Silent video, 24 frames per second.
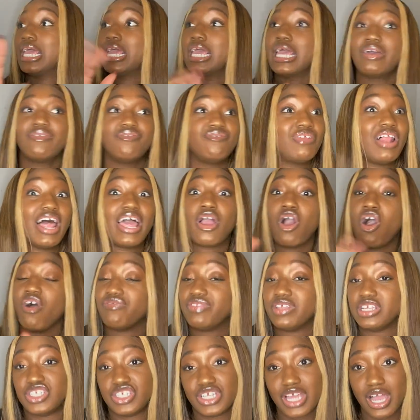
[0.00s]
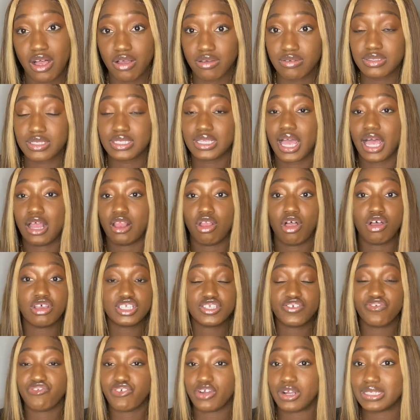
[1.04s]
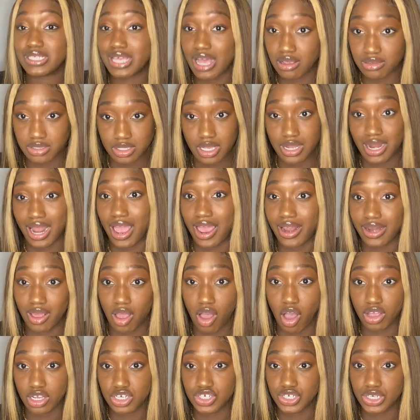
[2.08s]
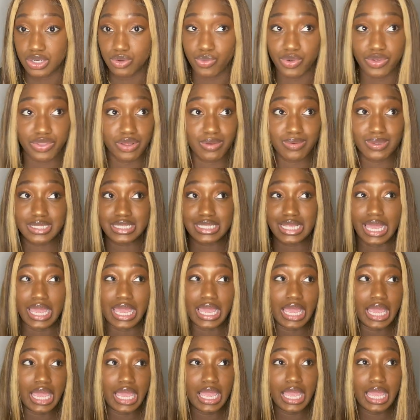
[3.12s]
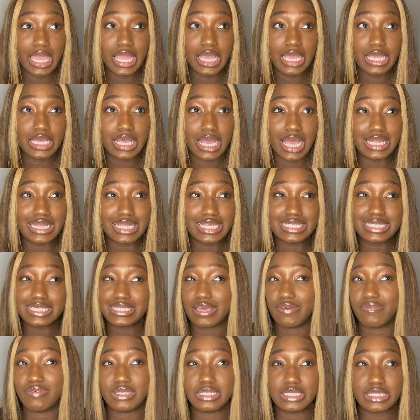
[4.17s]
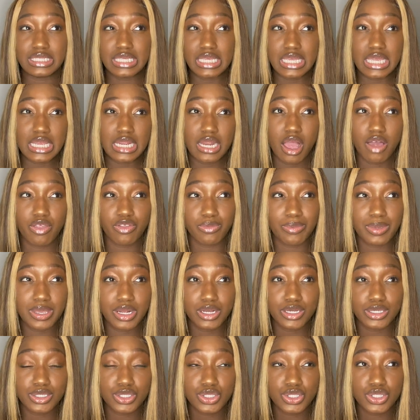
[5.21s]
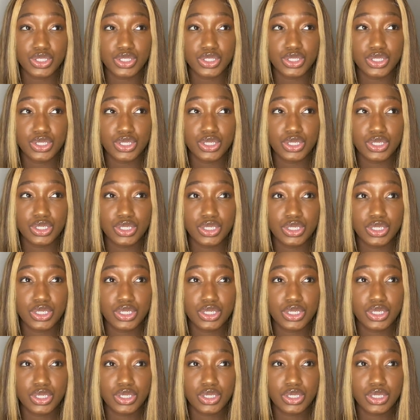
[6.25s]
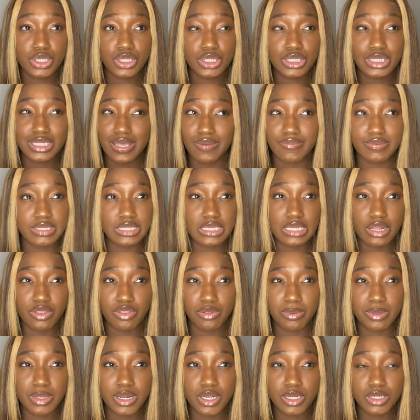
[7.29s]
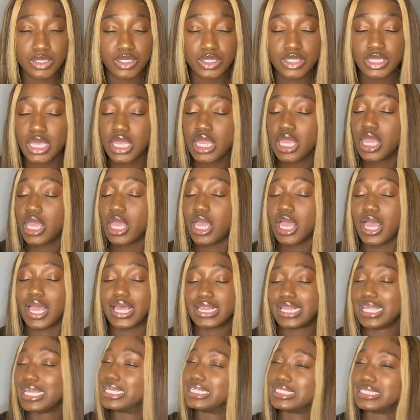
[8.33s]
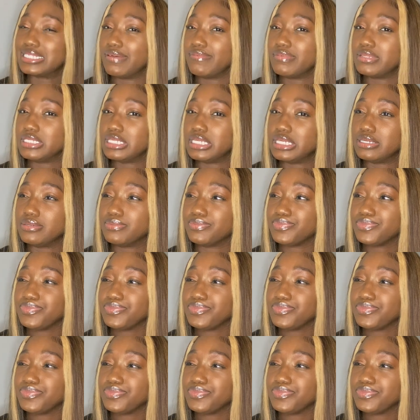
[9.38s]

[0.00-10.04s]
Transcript: flying off the shelves. I lost the first house at an auction where there was like, I think 17 other bidders. 17 other bidders. I think it's 17.